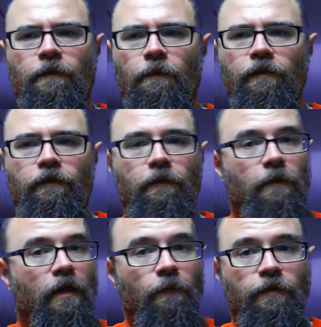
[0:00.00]
once in a
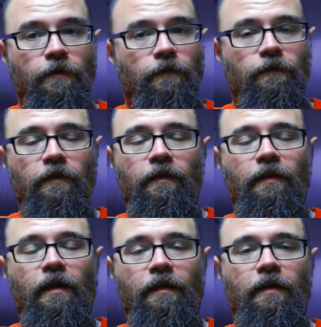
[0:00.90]
while, when you were really
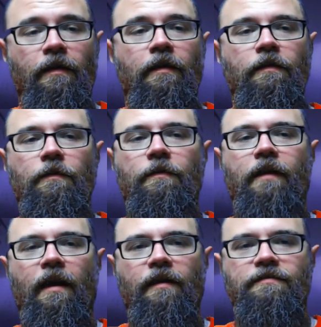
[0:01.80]
lucky, you would
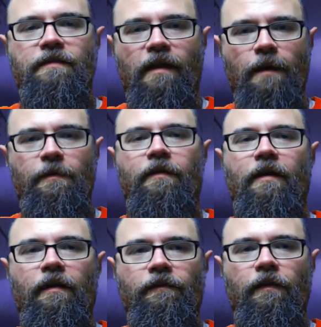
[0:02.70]
catch the Abbott and
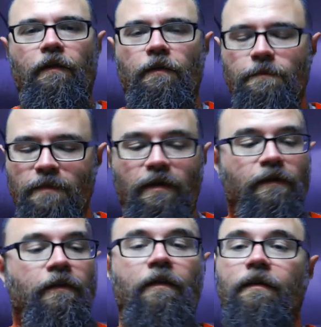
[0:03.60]
Costello
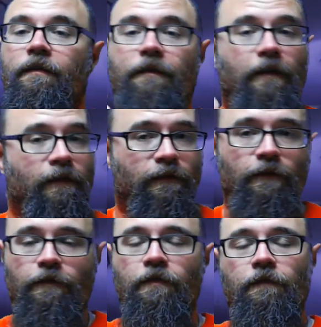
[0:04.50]
Meet
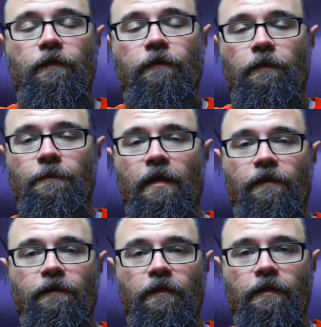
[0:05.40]
insert universal
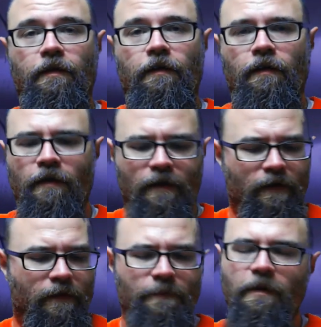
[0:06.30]
monster here.
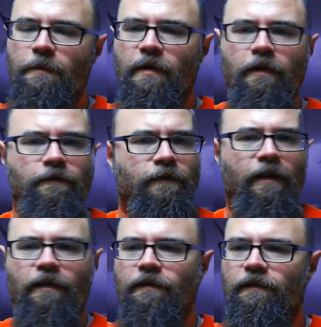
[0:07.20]
The Mummy,
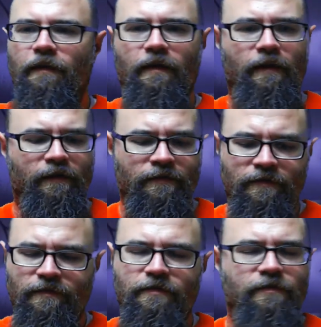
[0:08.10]
Frankenstein,
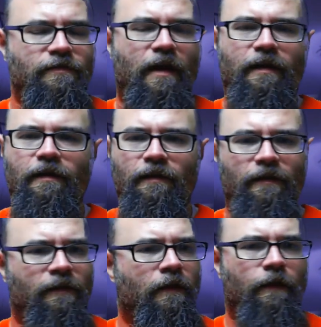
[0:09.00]

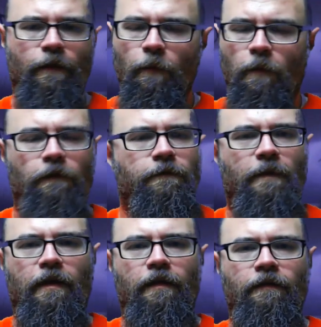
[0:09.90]
Dracula, the
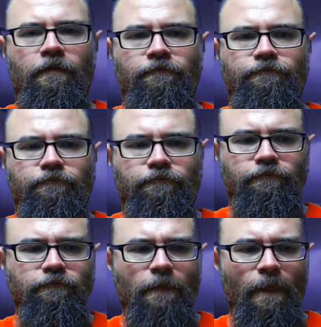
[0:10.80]
Wolfman.
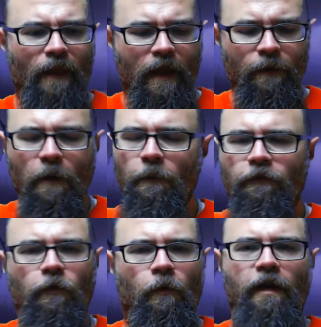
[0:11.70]
And what
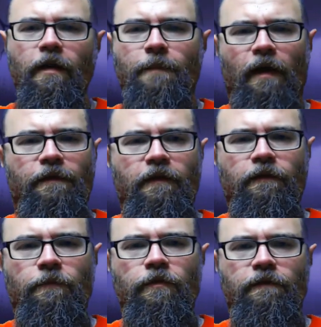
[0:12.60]
was great about
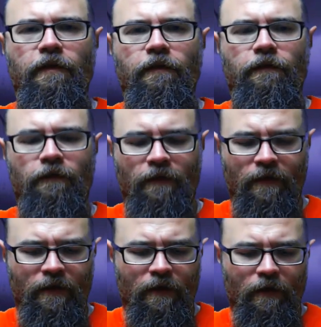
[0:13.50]
these movies
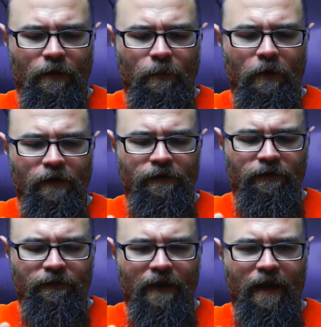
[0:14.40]

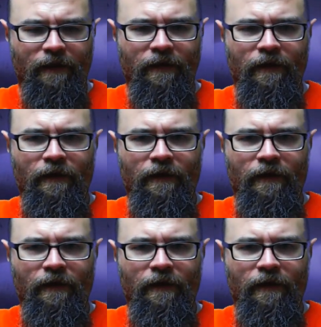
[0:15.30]
was that